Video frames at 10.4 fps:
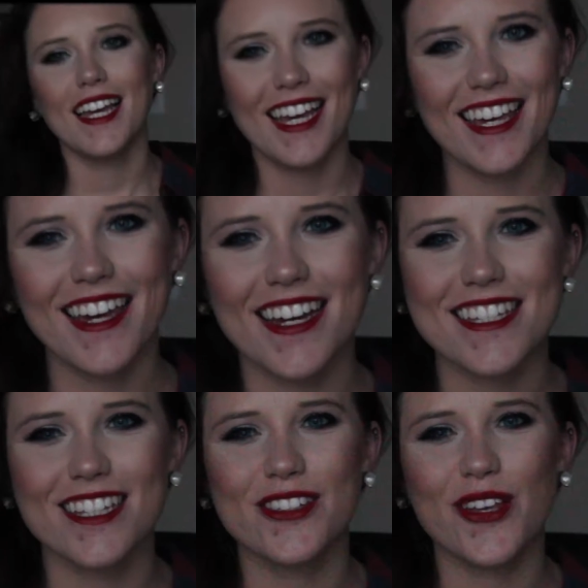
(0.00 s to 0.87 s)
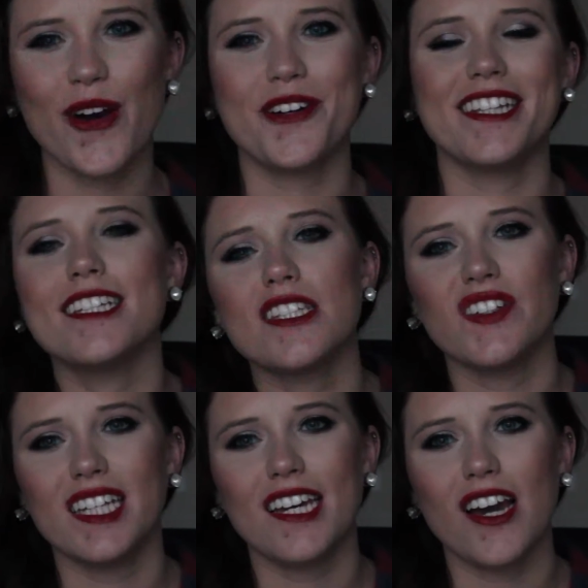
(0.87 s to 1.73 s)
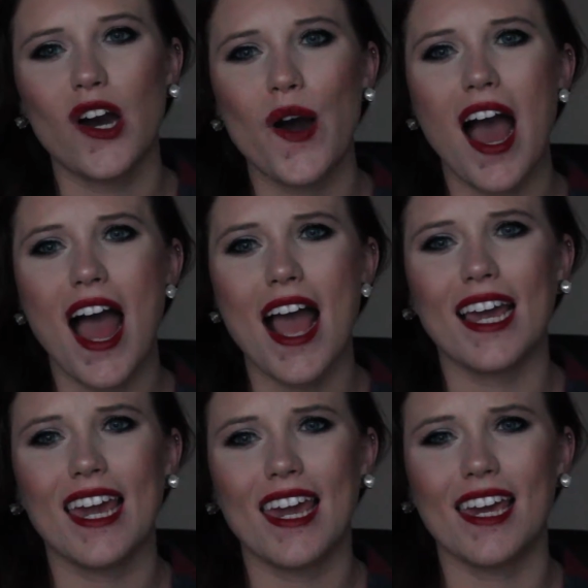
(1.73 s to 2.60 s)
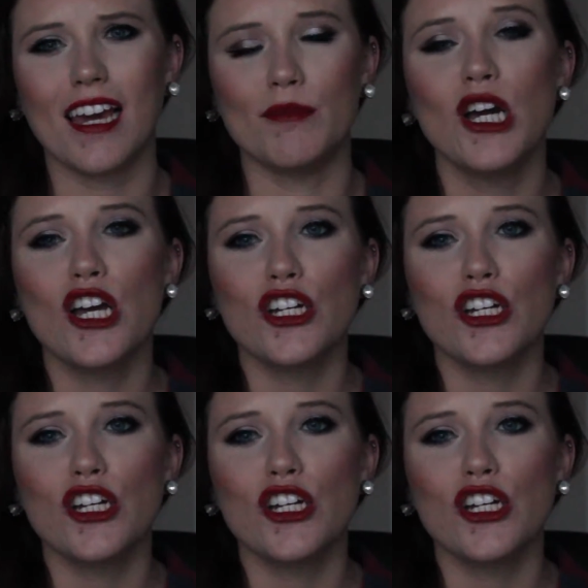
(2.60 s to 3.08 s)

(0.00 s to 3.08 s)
Hey guys, so in this video I am